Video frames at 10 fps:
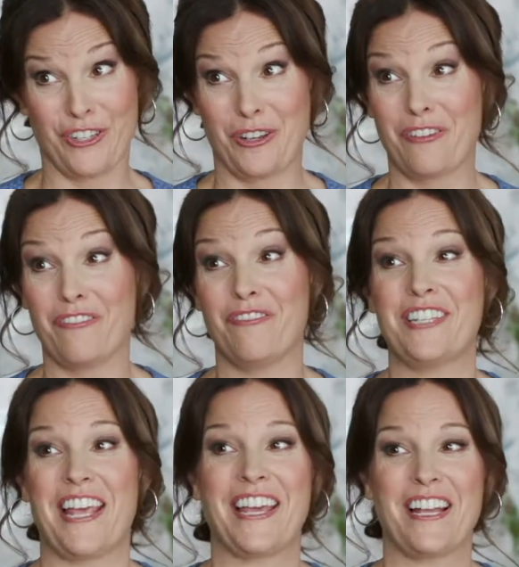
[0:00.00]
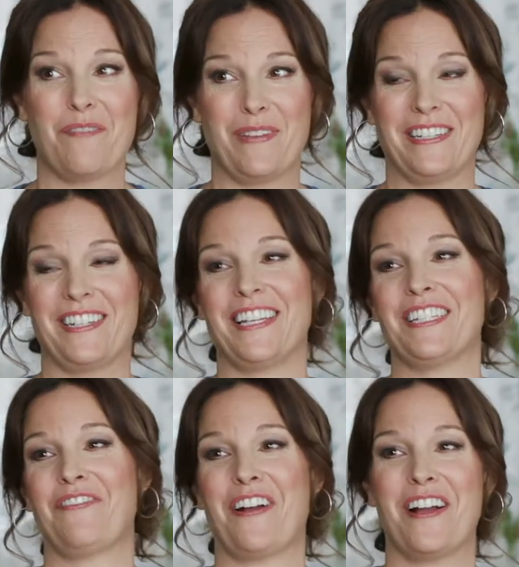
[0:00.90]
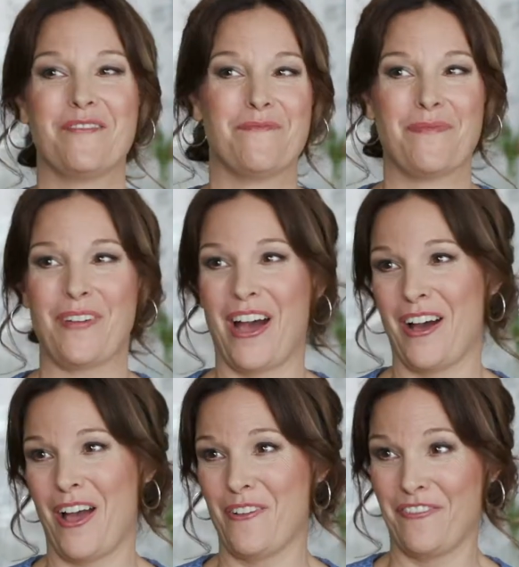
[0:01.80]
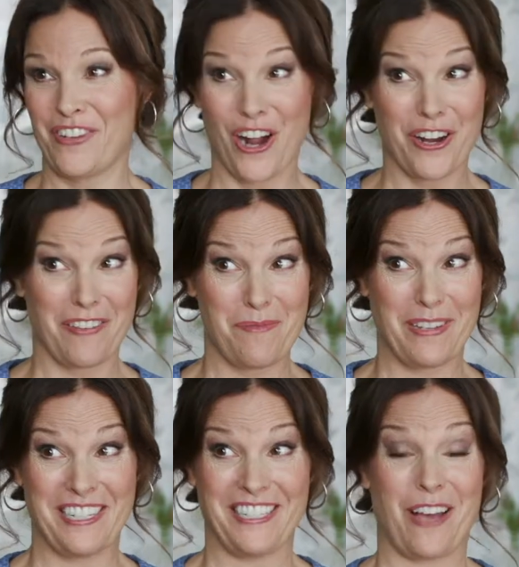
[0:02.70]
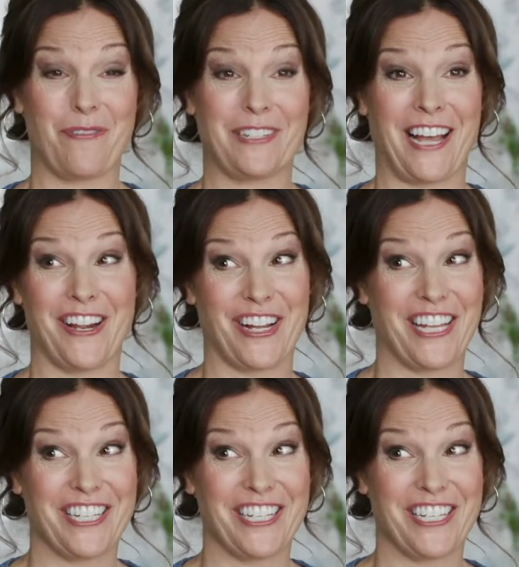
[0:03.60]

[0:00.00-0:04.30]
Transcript: So you've taken a business from a photography business that was at your